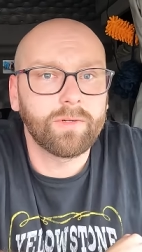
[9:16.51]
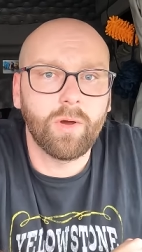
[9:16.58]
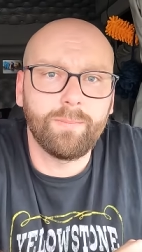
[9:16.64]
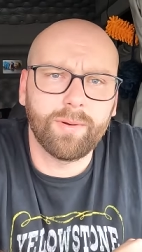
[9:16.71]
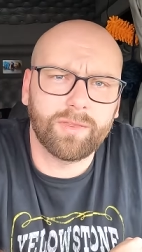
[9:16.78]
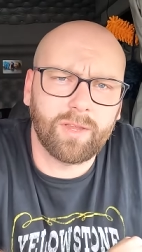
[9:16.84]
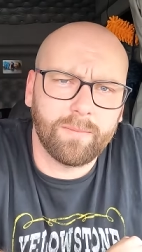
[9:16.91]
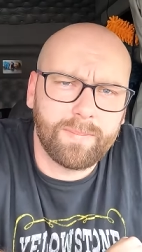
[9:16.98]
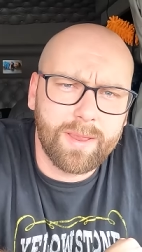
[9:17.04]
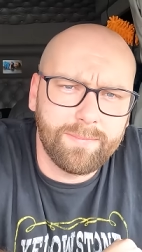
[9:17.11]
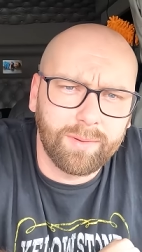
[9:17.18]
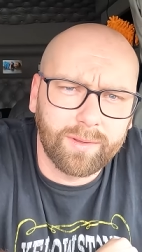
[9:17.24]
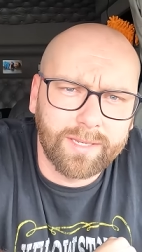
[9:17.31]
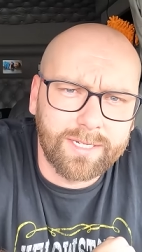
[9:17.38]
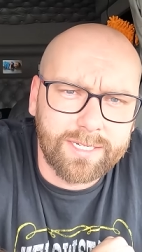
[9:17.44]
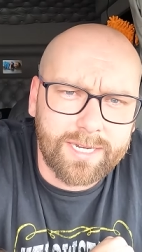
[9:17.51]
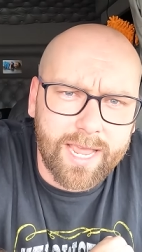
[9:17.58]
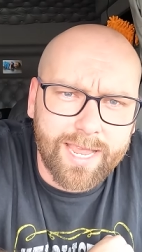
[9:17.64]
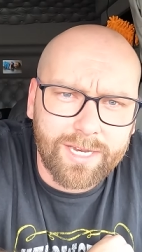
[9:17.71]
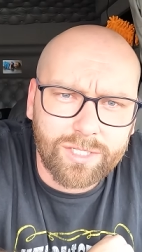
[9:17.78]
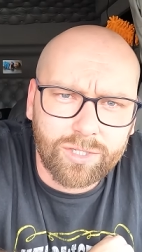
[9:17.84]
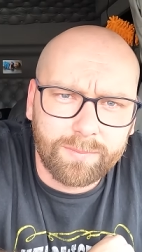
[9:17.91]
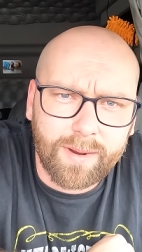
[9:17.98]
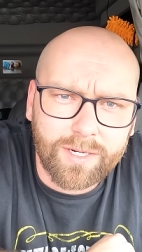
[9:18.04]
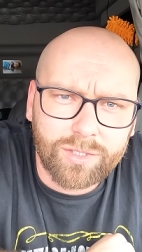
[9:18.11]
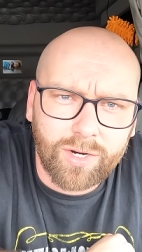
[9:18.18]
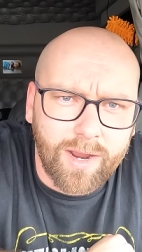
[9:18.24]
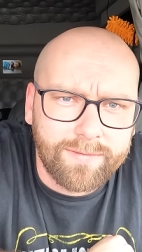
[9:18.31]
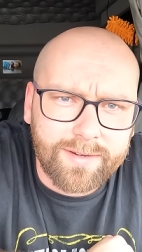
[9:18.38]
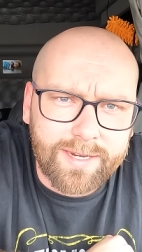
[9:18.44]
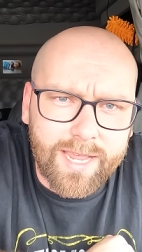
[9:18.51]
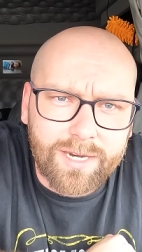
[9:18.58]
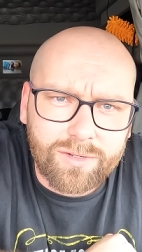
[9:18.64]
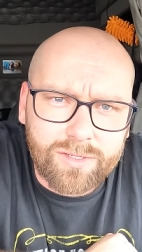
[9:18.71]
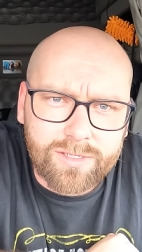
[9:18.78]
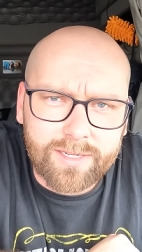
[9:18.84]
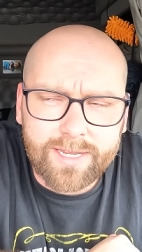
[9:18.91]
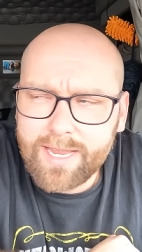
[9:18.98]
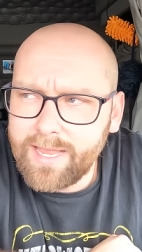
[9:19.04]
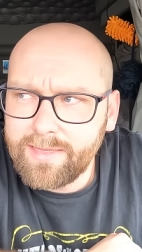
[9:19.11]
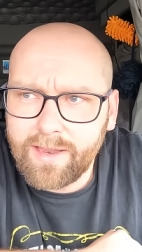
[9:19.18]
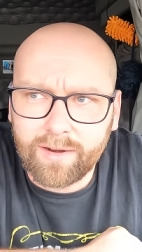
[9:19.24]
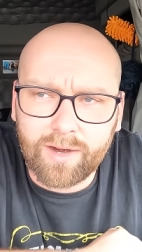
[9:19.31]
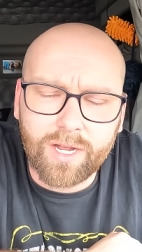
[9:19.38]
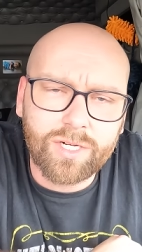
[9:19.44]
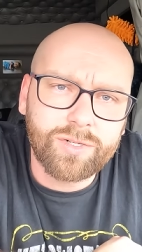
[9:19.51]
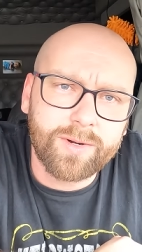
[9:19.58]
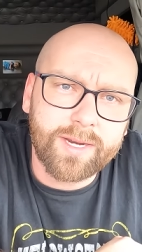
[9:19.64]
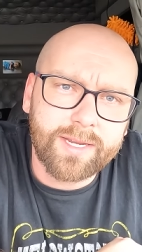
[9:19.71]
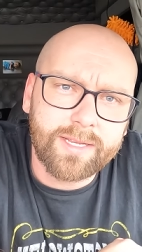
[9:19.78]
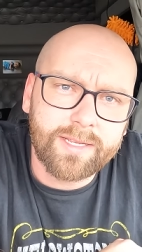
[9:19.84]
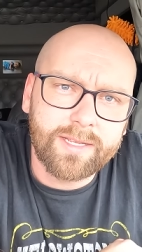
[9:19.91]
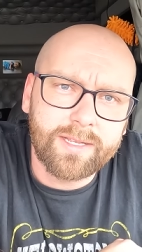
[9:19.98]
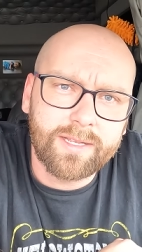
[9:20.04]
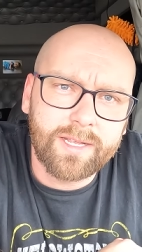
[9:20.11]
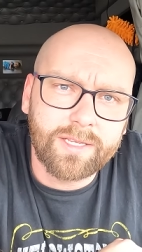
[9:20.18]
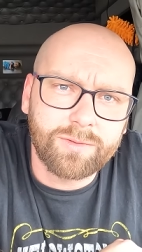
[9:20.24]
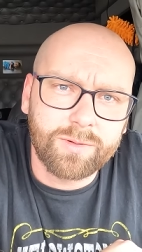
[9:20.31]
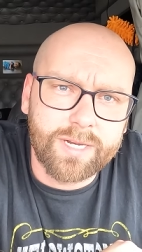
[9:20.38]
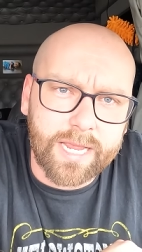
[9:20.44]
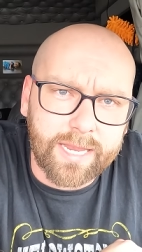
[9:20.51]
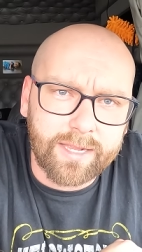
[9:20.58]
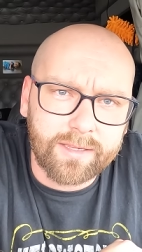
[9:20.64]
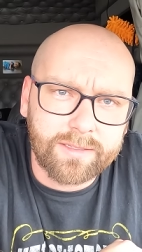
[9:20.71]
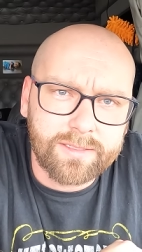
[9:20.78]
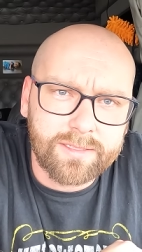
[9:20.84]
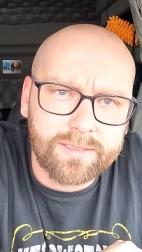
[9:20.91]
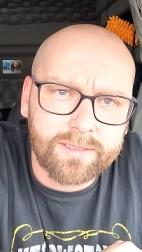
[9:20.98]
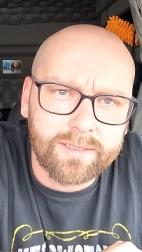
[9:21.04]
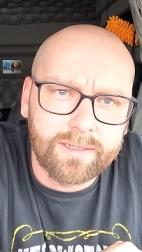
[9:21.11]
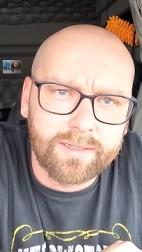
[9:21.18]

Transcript: Don't put their people in danger by driving dangerously in their country. That's ridiculous.